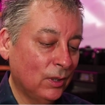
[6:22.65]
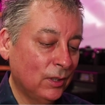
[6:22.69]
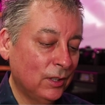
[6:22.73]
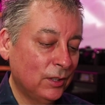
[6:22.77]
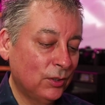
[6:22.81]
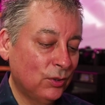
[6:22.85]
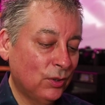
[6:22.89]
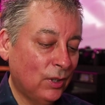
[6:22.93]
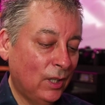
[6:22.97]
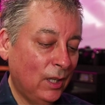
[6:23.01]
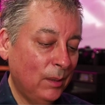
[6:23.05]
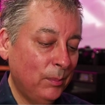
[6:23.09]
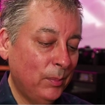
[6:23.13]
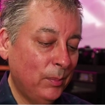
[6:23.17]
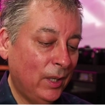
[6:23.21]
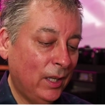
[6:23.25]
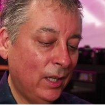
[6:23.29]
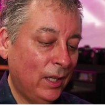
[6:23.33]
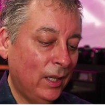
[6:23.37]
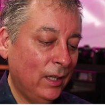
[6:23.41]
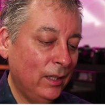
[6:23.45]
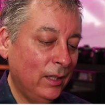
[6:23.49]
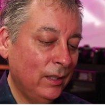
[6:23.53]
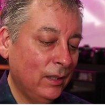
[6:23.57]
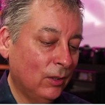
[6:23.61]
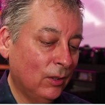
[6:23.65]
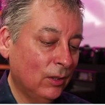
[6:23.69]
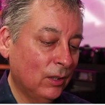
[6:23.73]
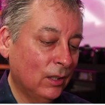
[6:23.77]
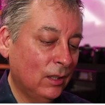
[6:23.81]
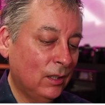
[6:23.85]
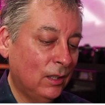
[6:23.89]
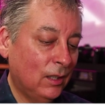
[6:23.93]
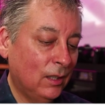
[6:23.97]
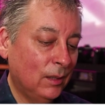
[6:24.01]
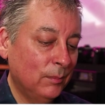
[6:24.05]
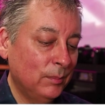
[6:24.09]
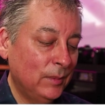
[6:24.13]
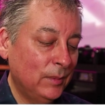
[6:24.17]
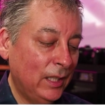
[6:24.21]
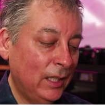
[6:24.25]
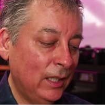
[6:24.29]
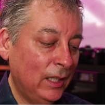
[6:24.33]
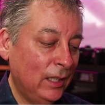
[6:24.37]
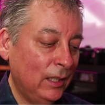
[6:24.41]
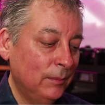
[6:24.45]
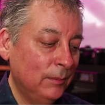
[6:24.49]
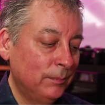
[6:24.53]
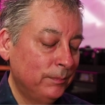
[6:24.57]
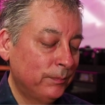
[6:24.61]
on a tripod on a calm
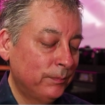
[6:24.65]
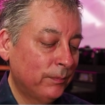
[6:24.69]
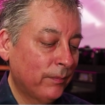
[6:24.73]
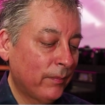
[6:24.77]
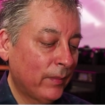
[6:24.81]
day.